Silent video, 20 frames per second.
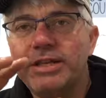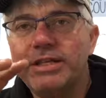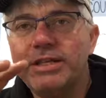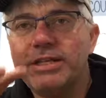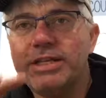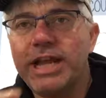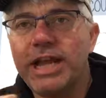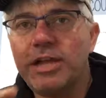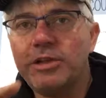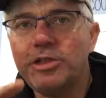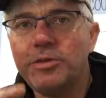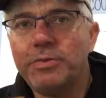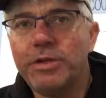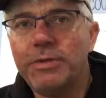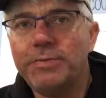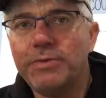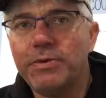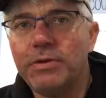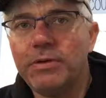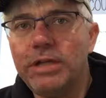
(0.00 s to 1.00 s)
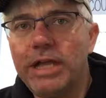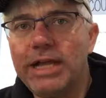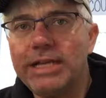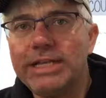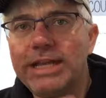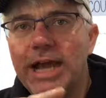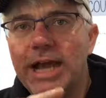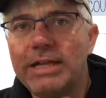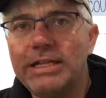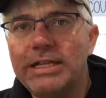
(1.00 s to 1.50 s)
the townspeople
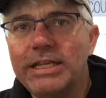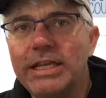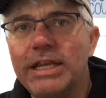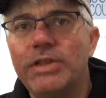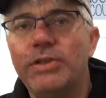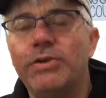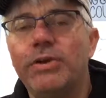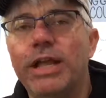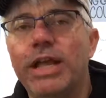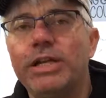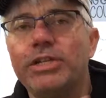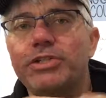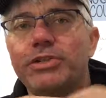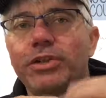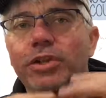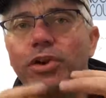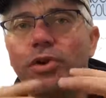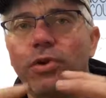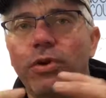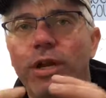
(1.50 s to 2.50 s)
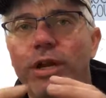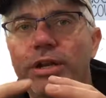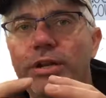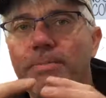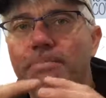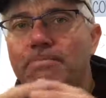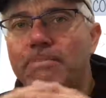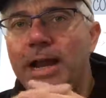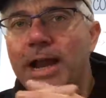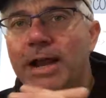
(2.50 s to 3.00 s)
had gotten together and actually created
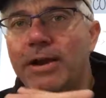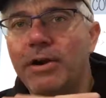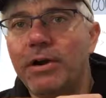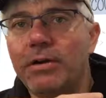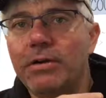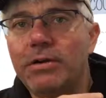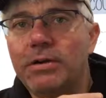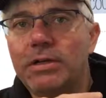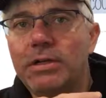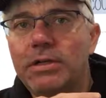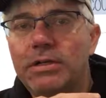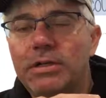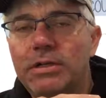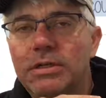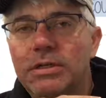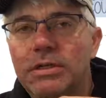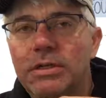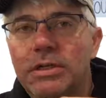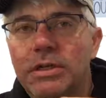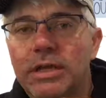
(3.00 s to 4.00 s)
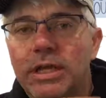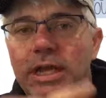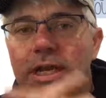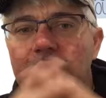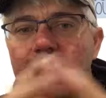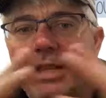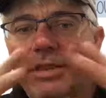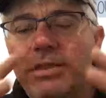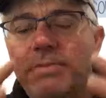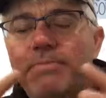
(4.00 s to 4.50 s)
a banner. And
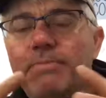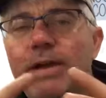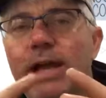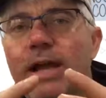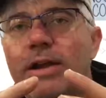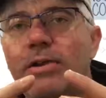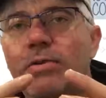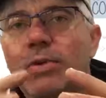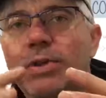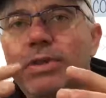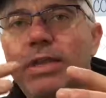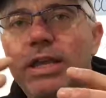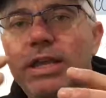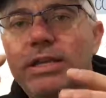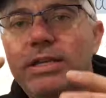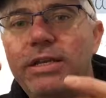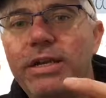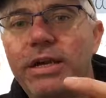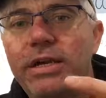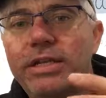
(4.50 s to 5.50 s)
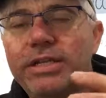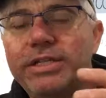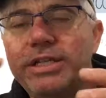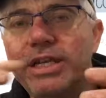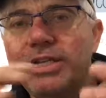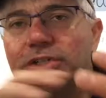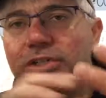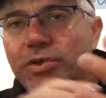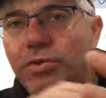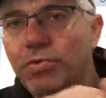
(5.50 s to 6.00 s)
in the banner, what they had done is
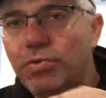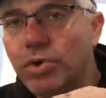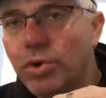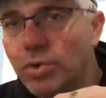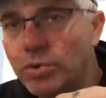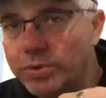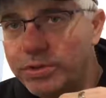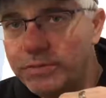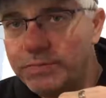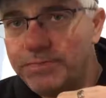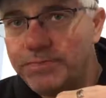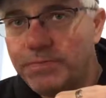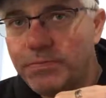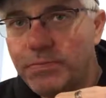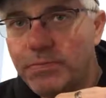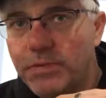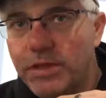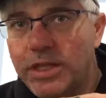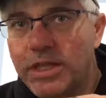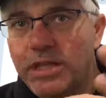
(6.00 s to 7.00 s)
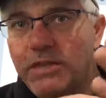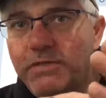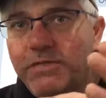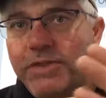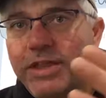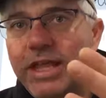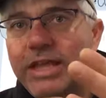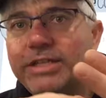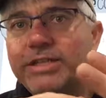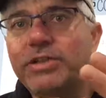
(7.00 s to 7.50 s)
actually wrote, "Give
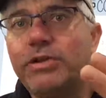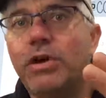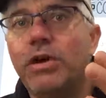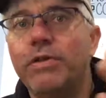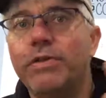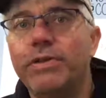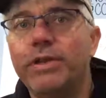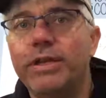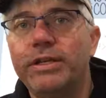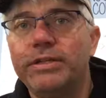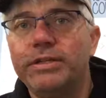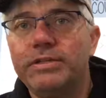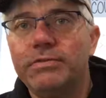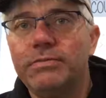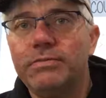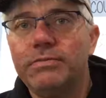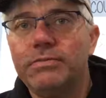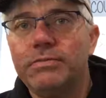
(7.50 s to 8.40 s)
thanks in all things."